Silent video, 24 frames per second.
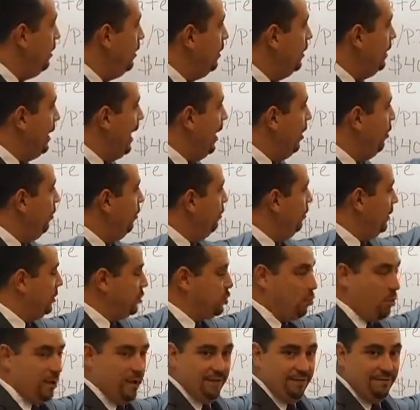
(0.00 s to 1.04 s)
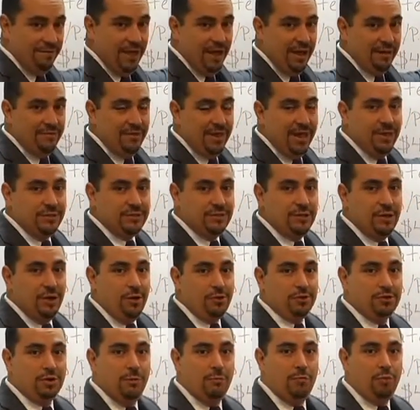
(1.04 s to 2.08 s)
Now, the
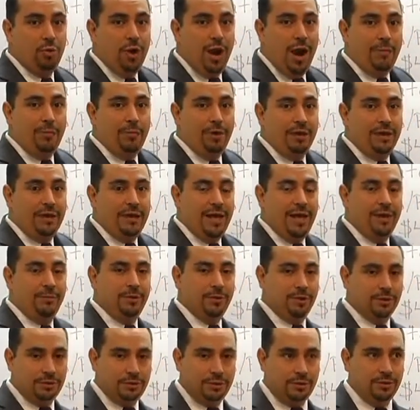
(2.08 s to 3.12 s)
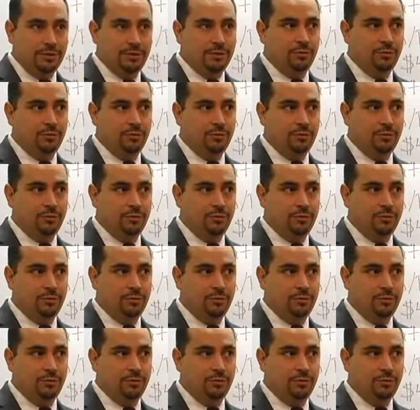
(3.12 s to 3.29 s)
$25,000 on property damage,